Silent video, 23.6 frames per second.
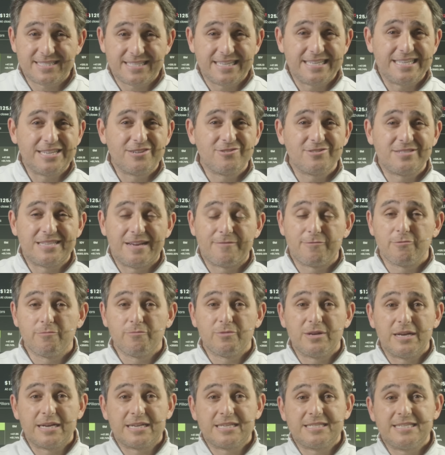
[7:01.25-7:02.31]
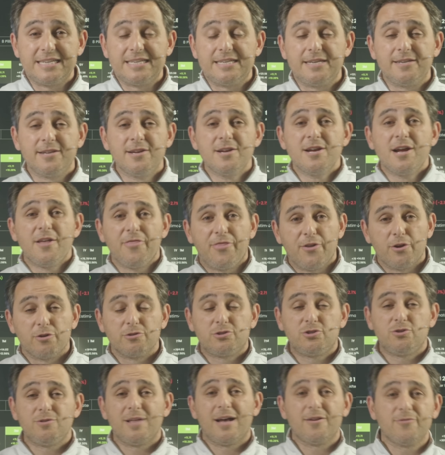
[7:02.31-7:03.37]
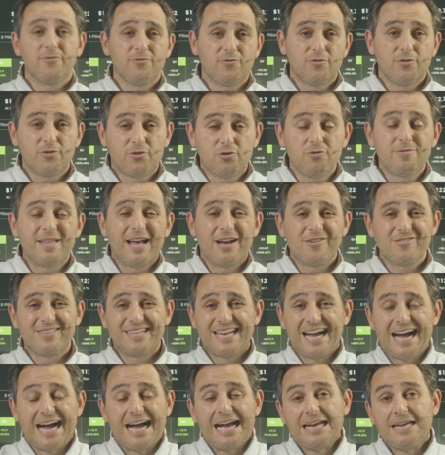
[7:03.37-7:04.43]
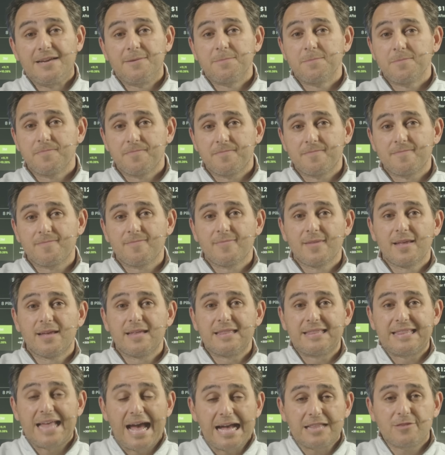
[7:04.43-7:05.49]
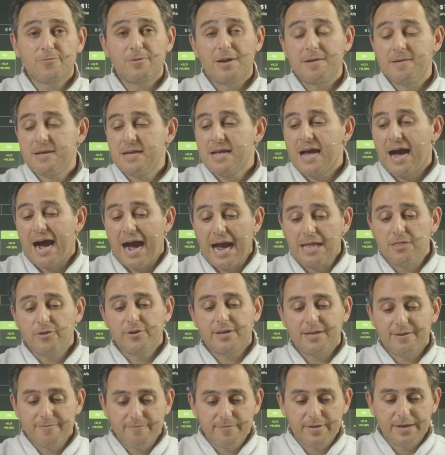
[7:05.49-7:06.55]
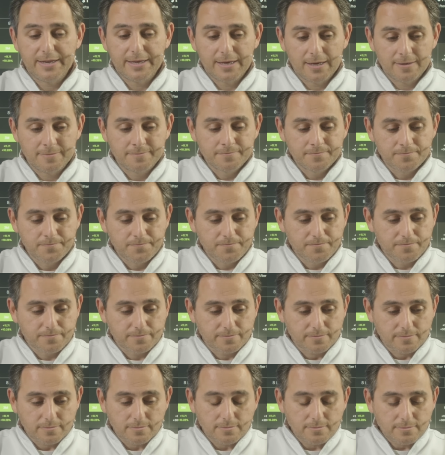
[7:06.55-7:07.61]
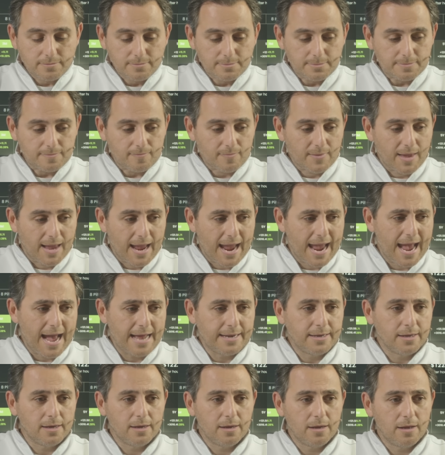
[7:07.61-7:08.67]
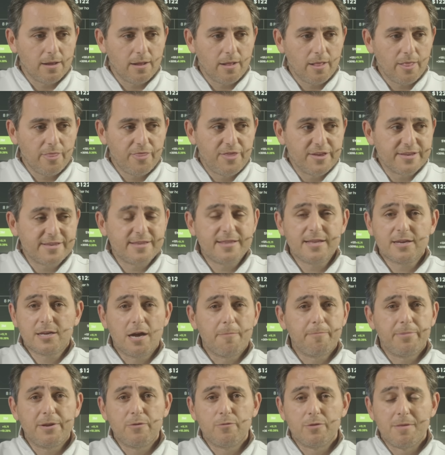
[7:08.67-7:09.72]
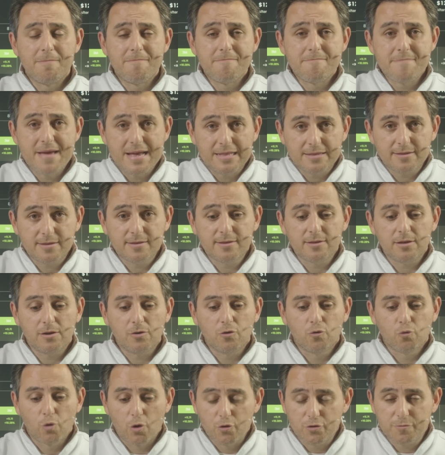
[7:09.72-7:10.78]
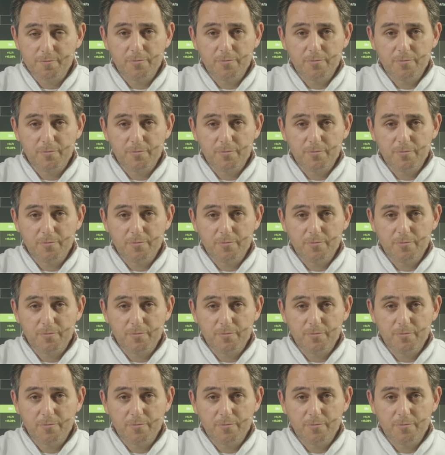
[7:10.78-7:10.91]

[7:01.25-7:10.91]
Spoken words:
years never exceeded their 2000 high. That's what I look at Nvidia, and this is a company with immense growth